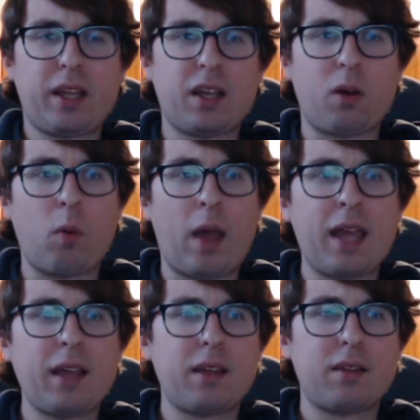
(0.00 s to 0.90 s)
it
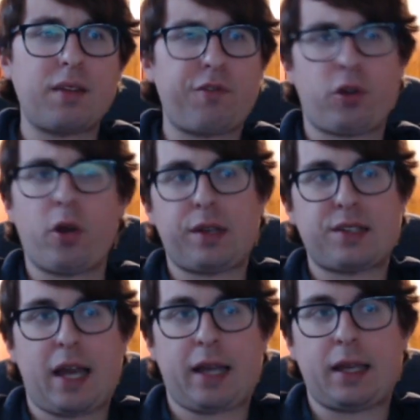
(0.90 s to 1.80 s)
away, if you're going
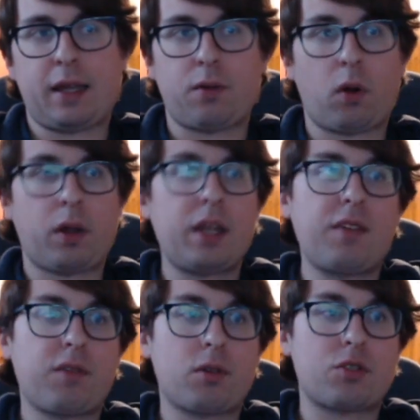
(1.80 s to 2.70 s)
second, or even
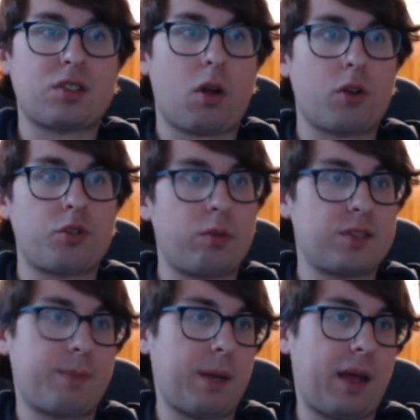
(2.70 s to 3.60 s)
if there's just a card you want to
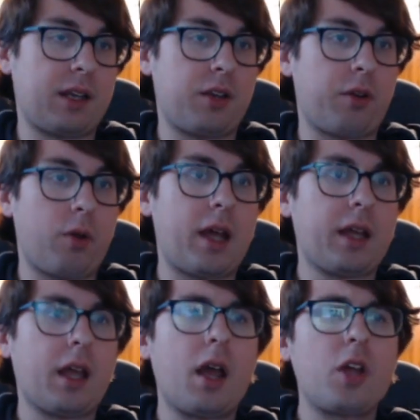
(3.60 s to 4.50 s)
spin back into your own
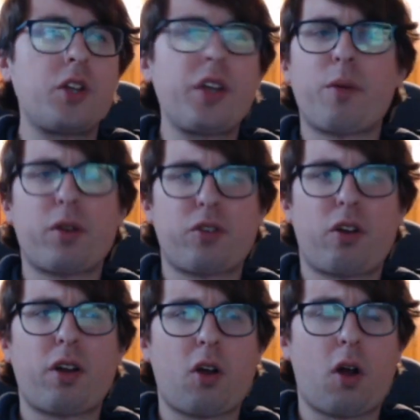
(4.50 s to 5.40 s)
deck, you can
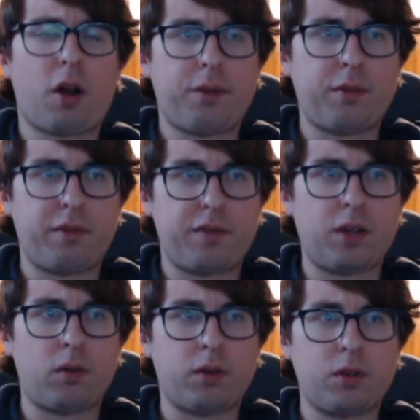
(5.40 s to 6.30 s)
return a card from the
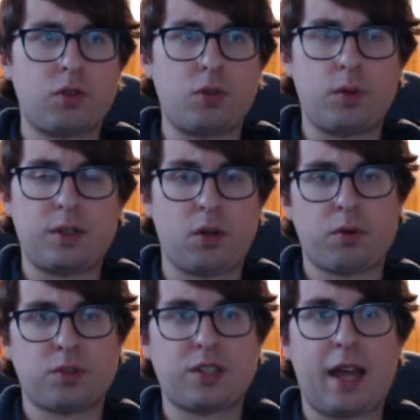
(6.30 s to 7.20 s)
field to its
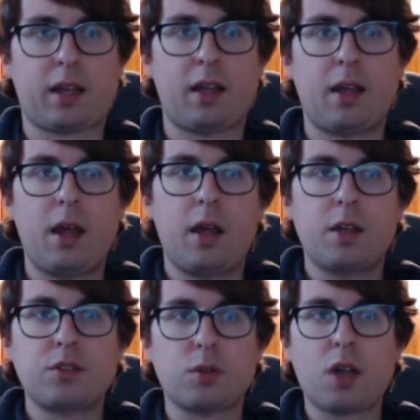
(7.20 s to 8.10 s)
owner's deck.
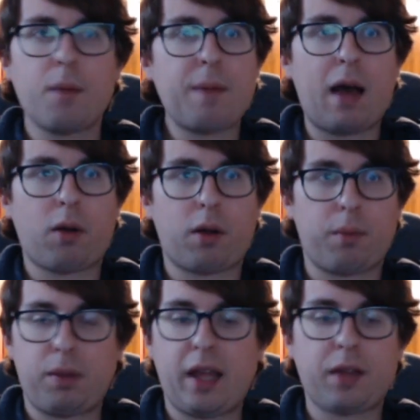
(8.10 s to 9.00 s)
So it's got power
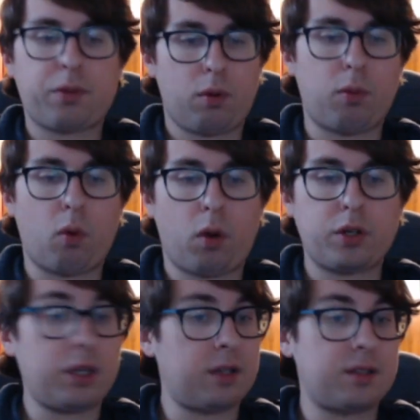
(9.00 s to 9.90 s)
playing through a board.
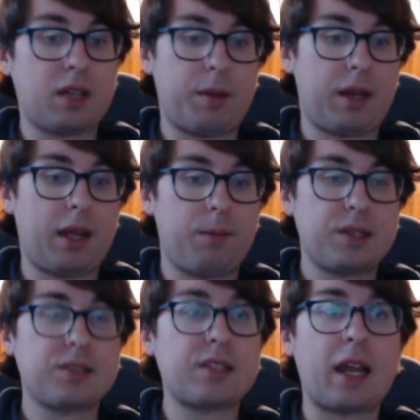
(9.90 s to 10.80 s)
You could summon it,
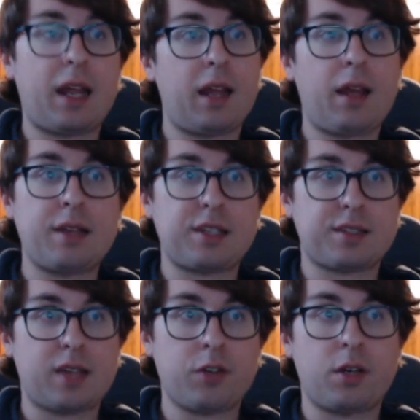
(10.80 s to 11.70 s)
set a
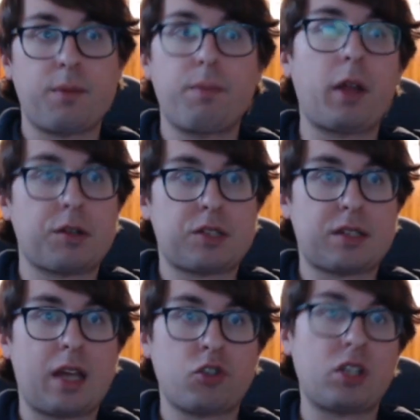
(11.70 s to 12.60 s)
succession, play your
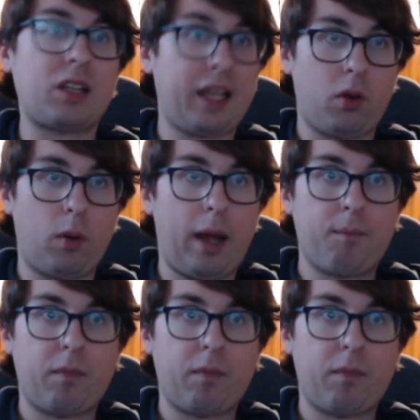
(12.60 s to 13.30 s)
succession, link it away.